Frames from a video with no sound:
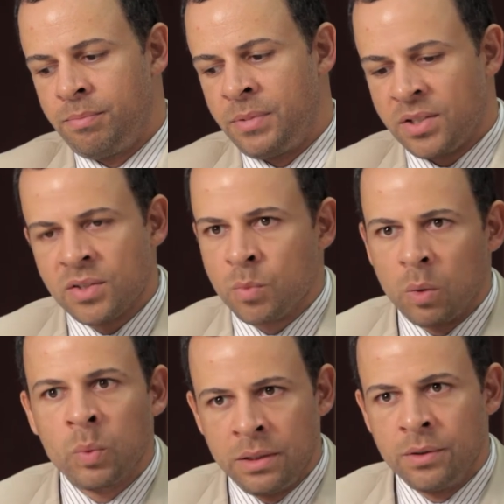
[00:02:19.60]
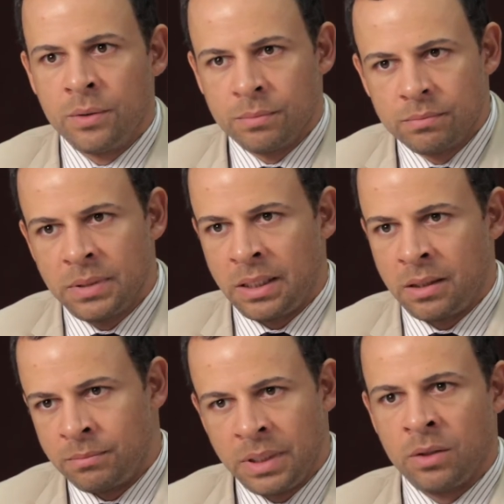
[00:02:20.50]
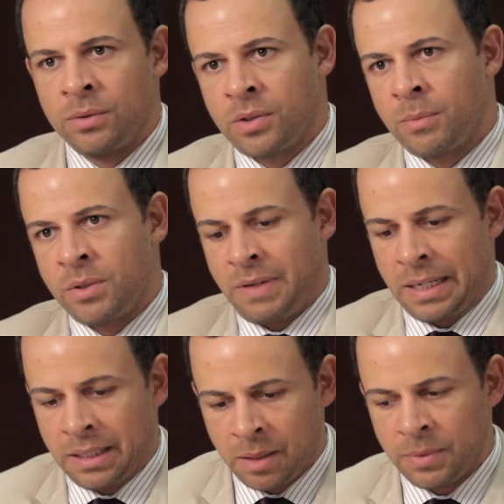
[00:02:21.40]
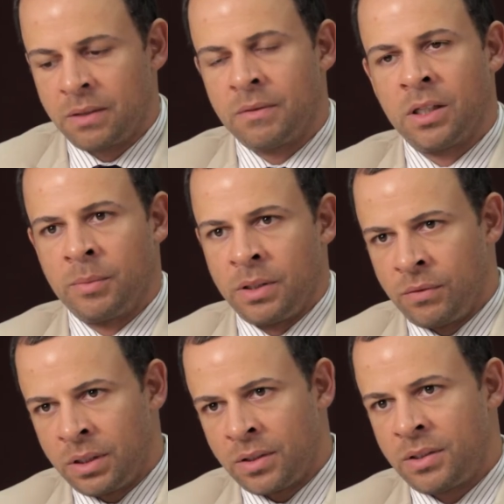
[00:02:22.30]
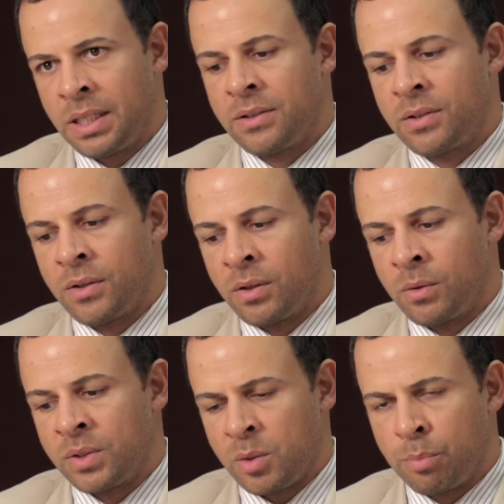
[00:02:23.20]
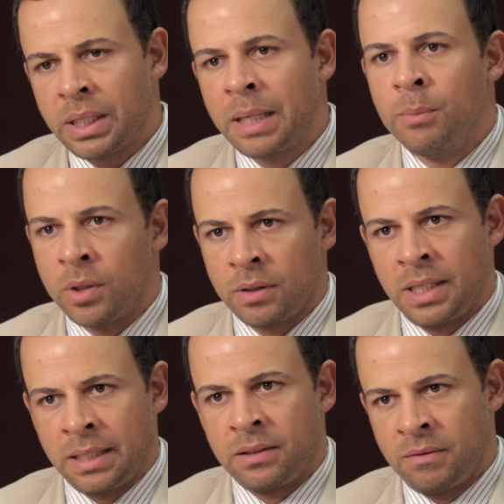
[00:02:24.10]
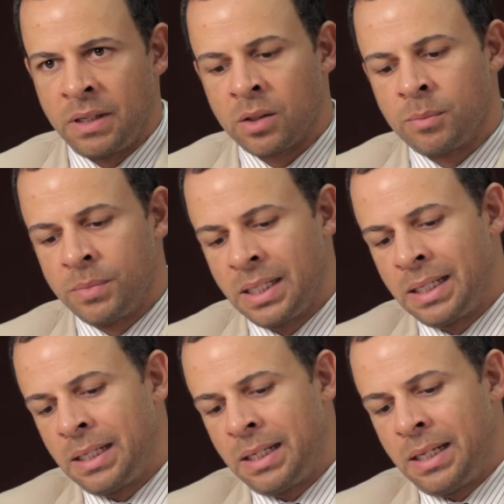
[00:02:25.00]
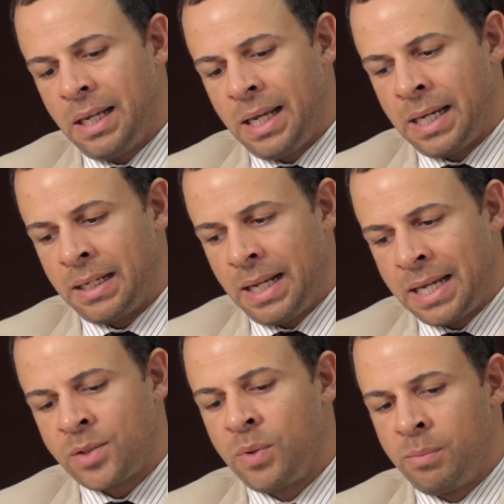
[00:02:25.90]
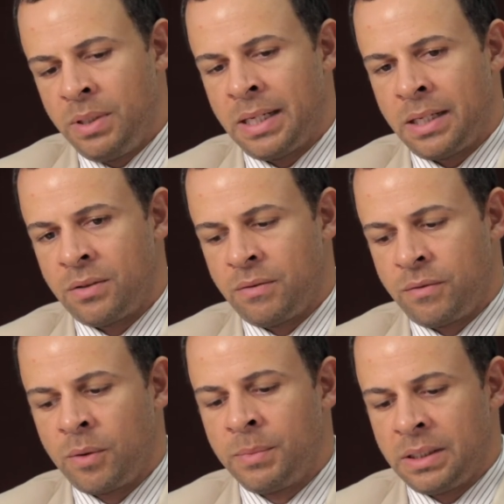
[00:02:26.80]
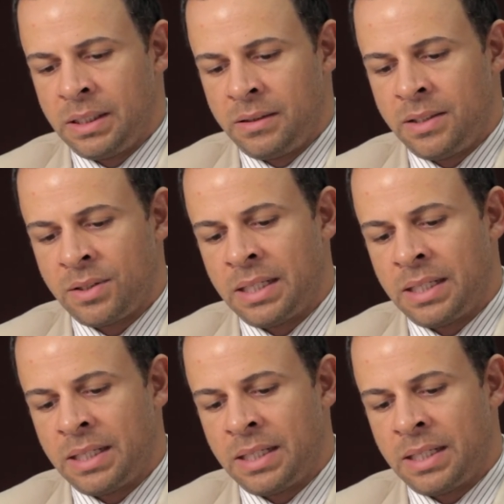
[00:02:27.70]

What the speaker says: this is what we do, in terms of economic development and real estate. So there was a playbook that developed, and as we began to formulate these